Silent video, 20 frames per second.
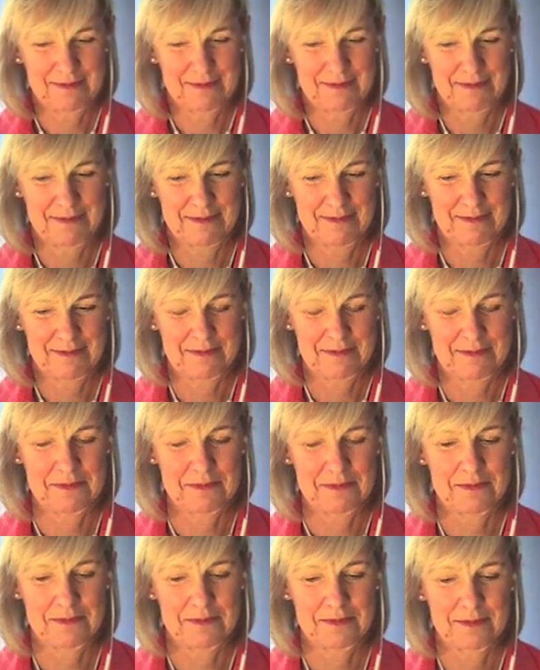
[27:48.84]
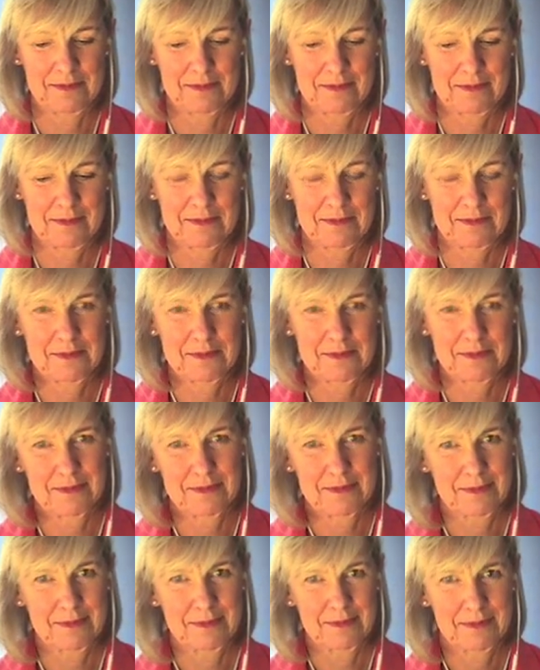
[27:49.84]

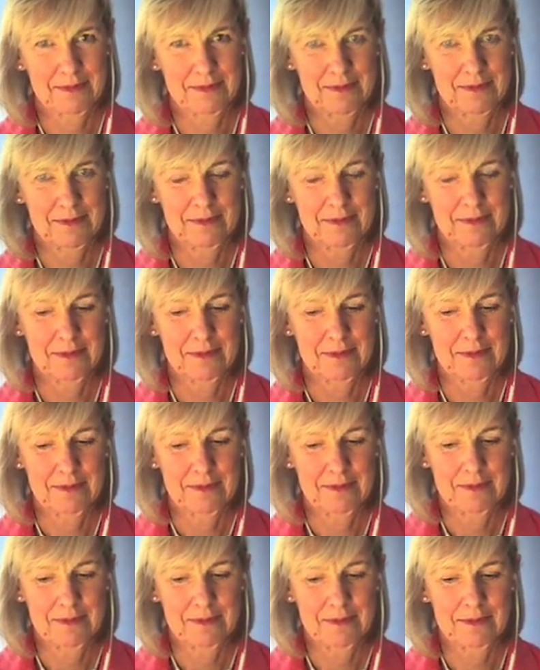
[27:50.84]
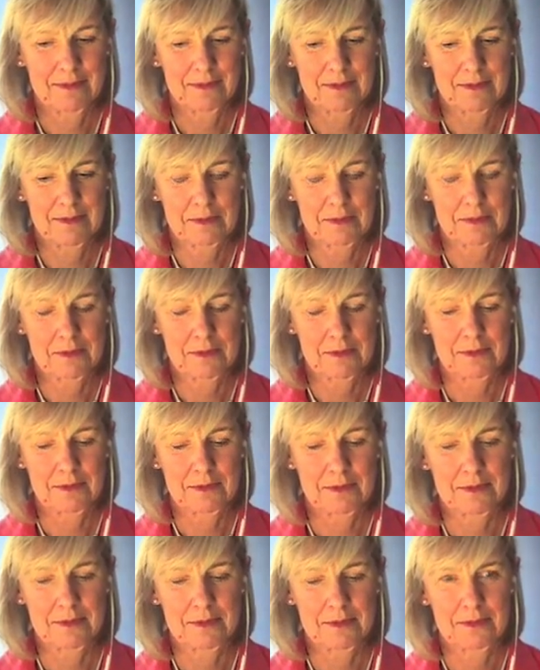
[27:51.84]

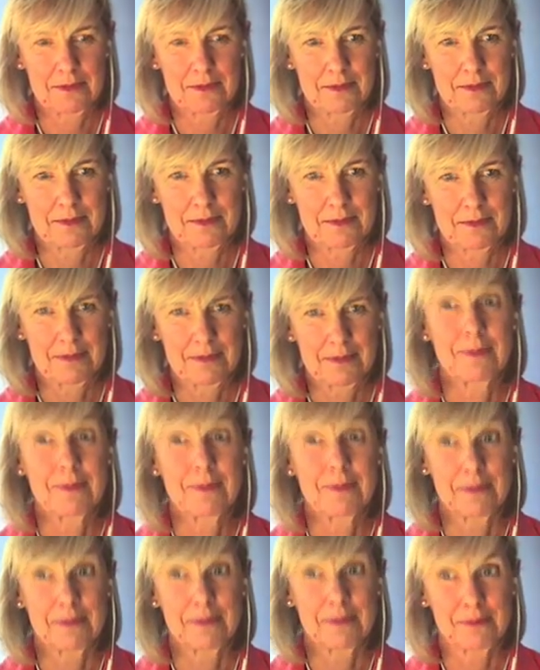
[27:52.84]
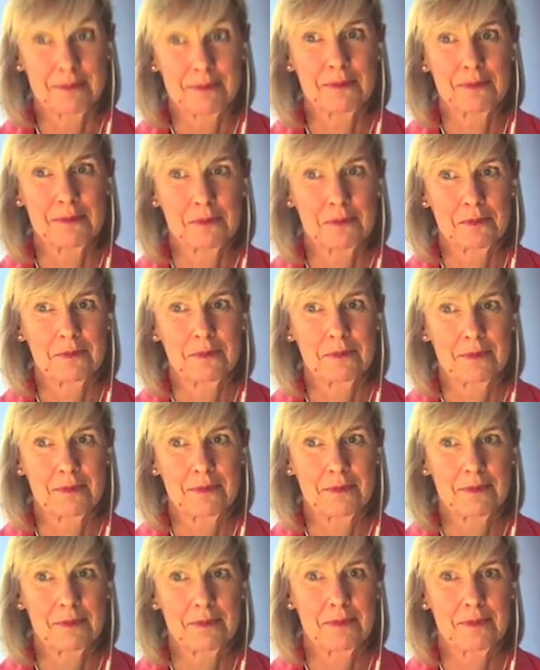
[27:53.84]

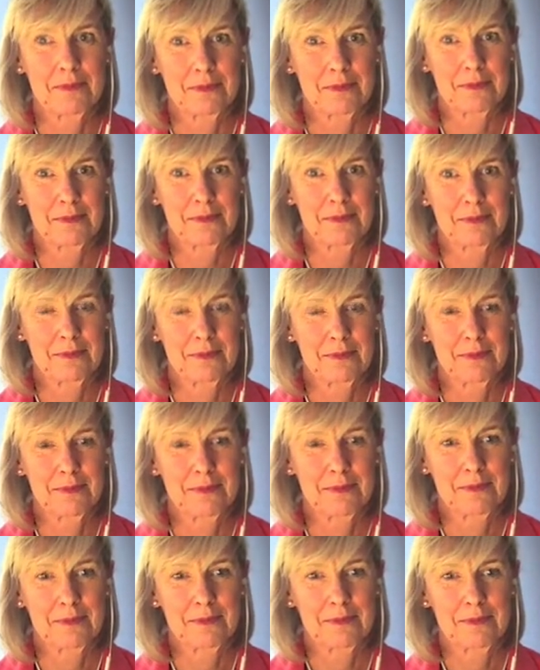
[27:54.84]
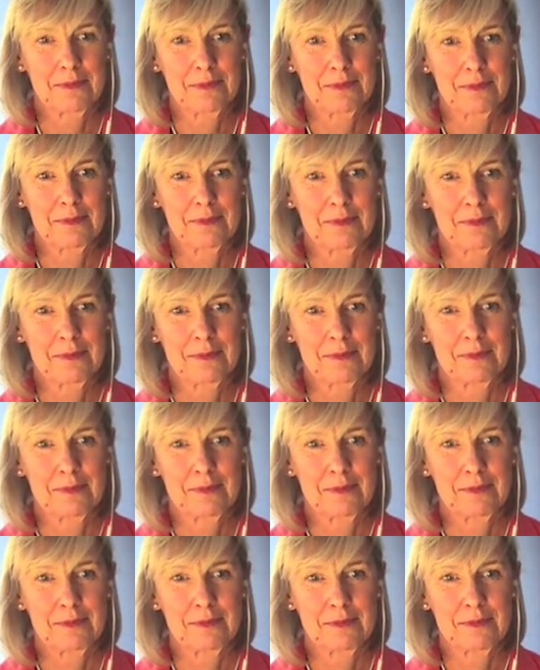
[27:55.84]
[no speech]